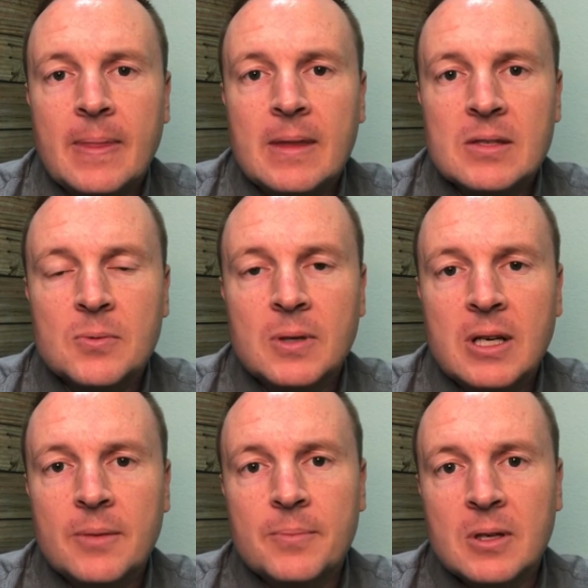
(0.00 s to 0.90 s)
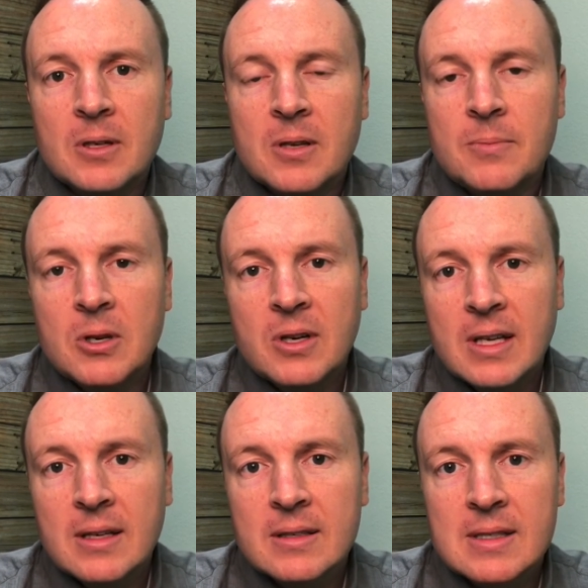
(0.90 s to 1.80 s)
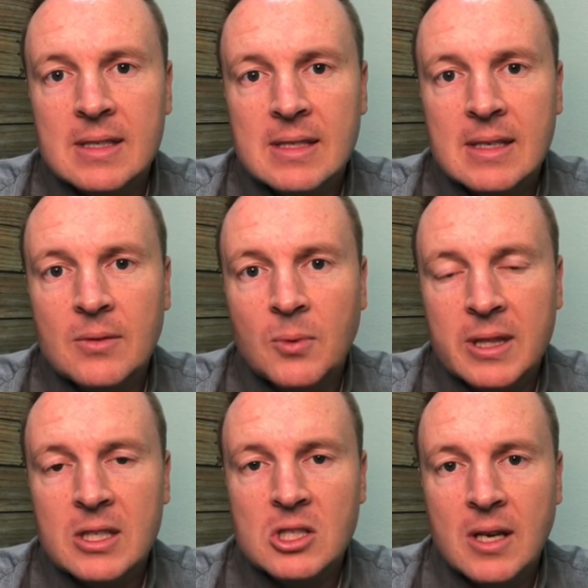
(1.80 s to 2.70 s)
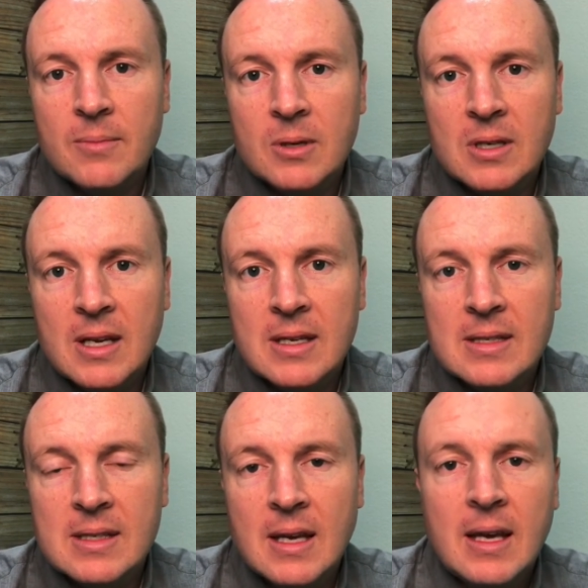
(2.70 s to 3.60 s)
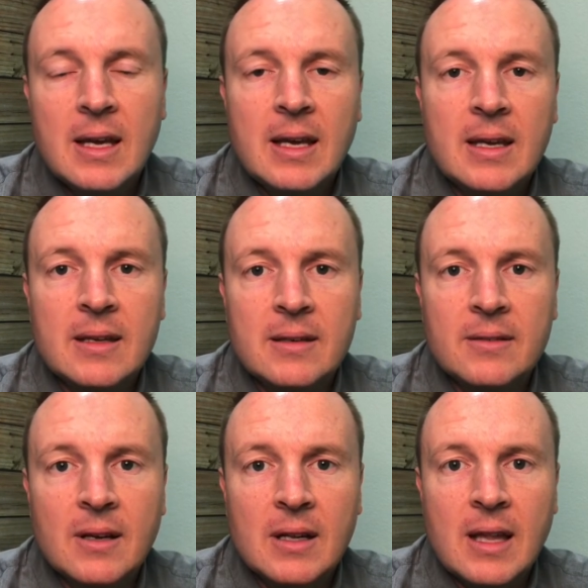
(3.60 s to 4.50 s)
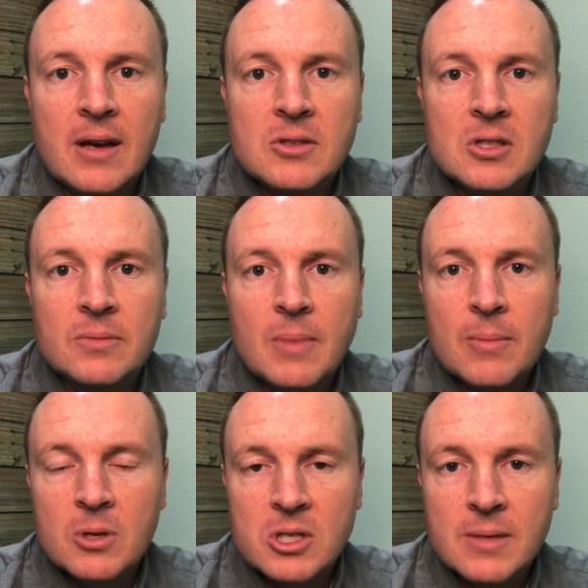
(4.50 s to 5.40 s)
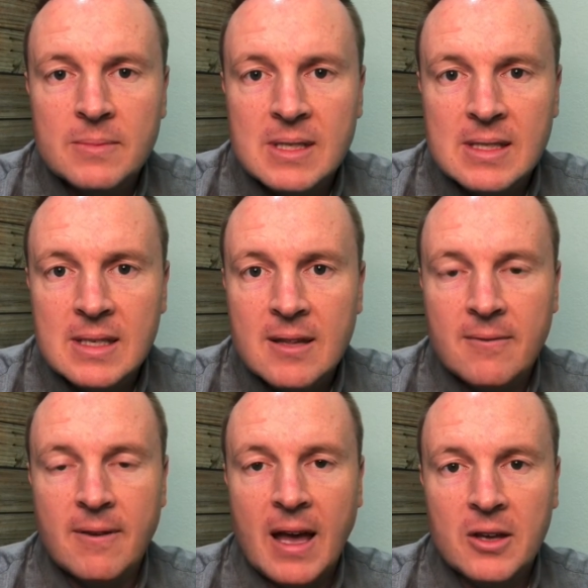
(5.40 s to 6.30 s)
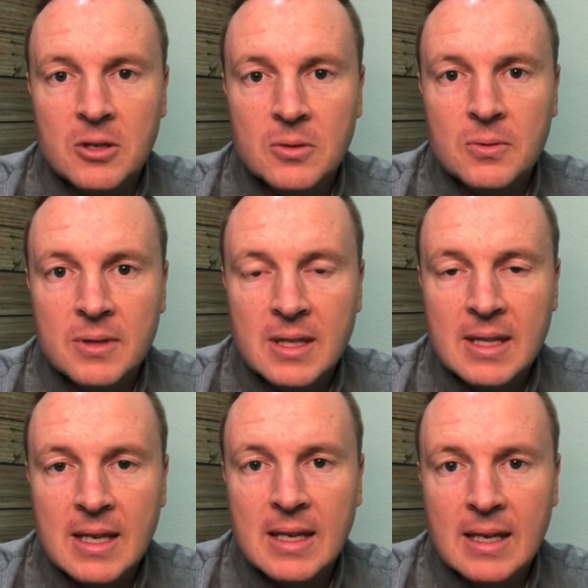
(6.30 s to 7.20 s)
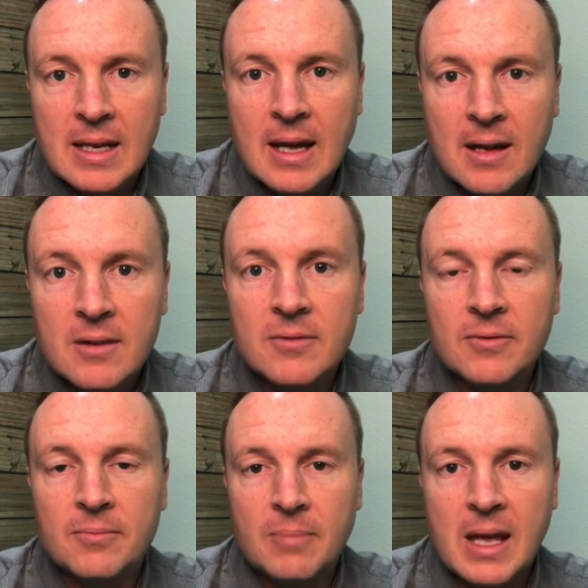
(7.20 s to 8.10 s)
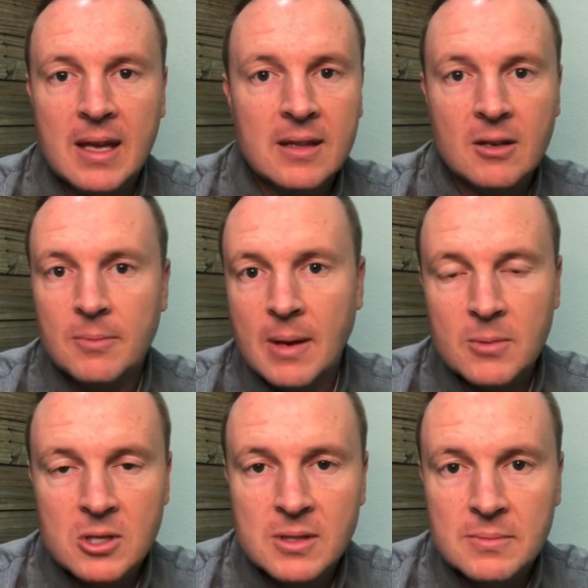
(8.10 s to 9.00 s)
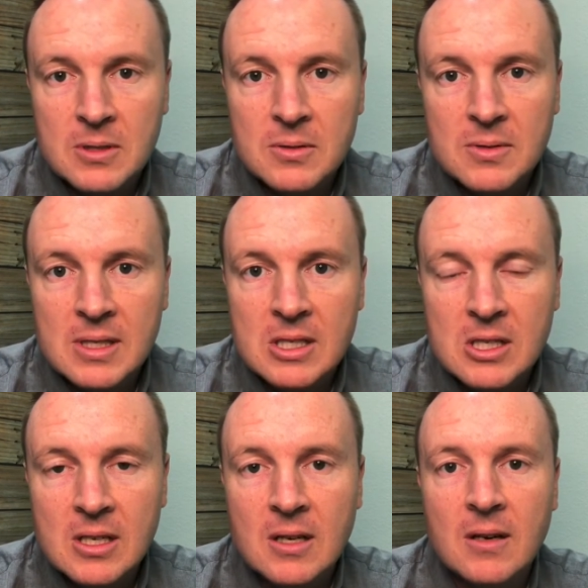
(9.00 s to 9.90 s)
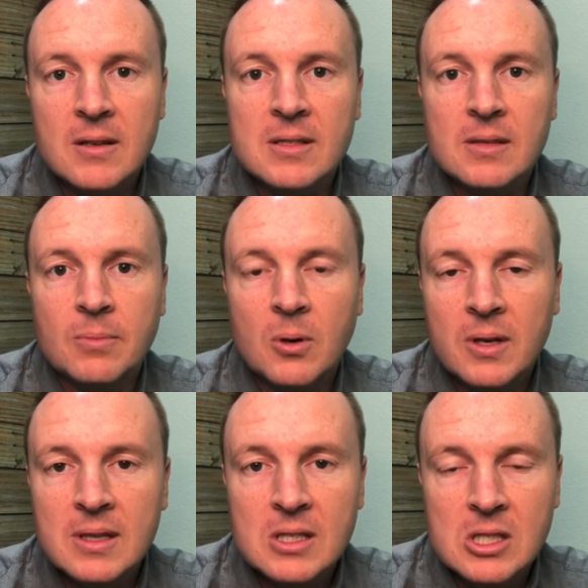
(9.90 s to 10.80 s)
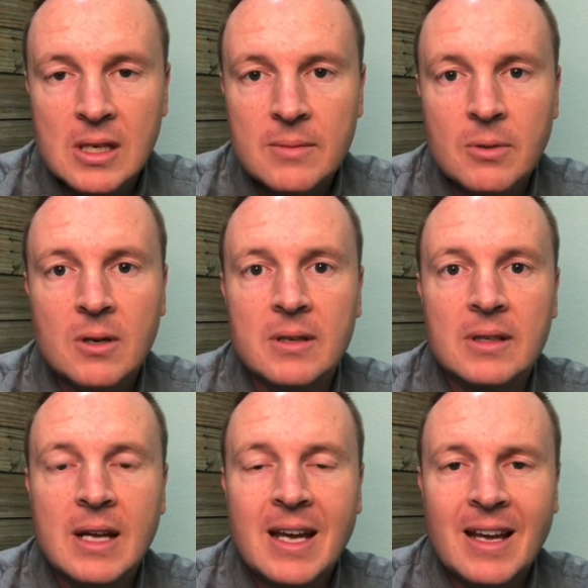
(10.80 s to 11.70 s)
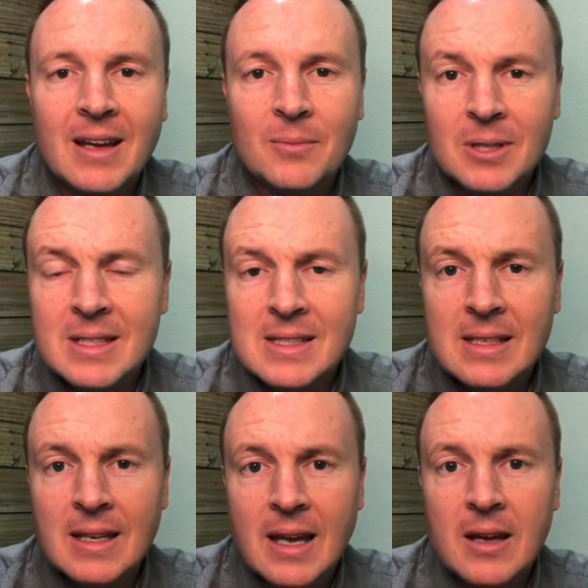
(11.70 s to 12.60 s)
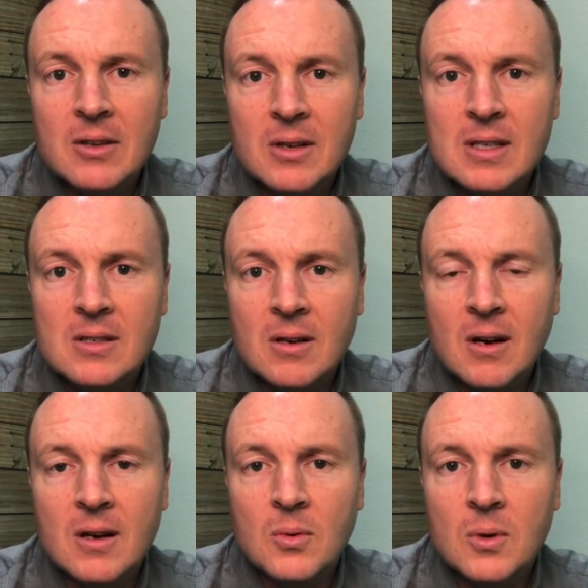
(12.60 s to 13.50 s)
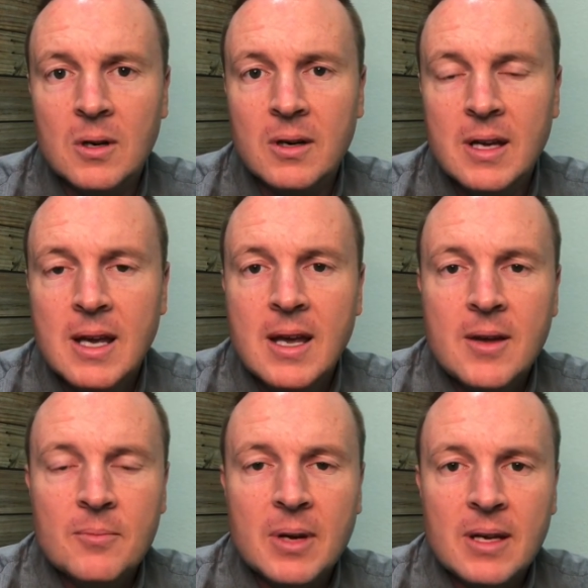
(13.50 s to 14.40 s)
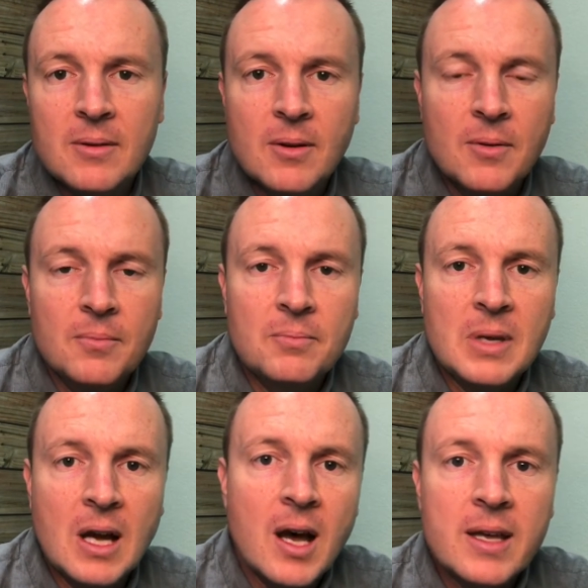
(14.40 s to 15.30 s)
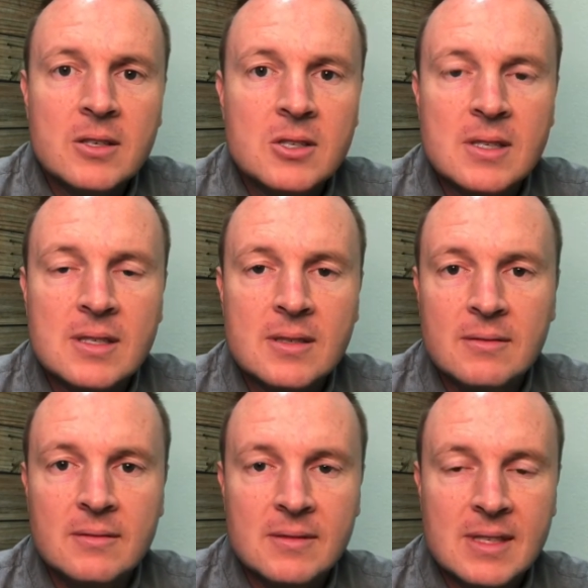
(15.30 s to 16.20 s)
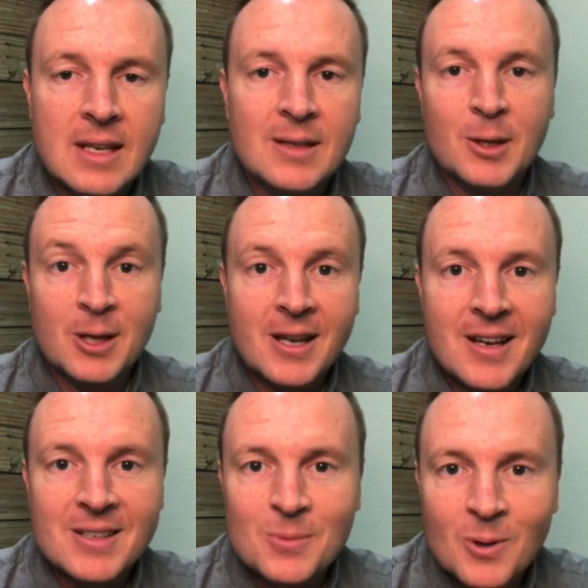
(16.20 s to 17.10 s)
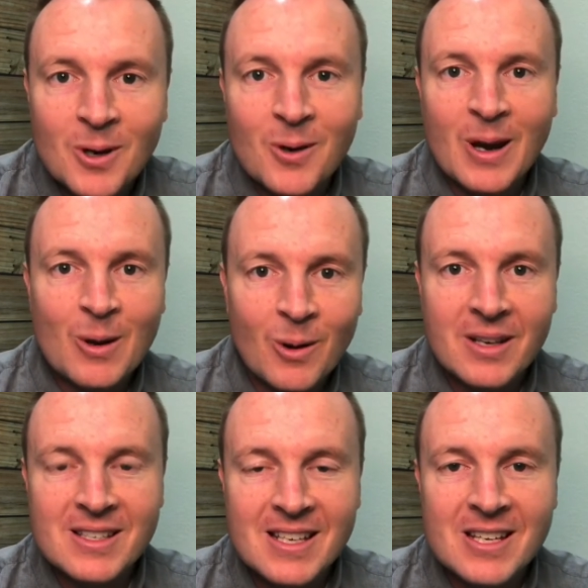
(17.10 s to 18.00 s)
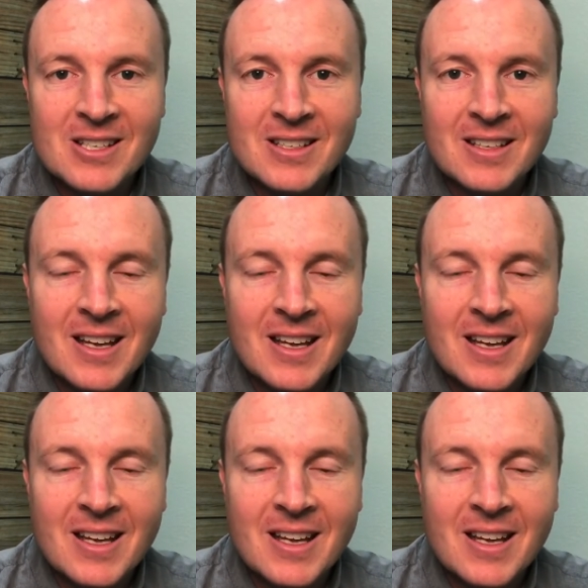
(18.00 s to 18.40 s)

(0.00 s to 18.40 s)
This will help your community to see what the chamber does. It allows your membership to see the value that they get out of paying their membership dues each year and supporting the chamber and really seeing how you guys are hard at work. But beyond just saying, look at us, we're a great organization,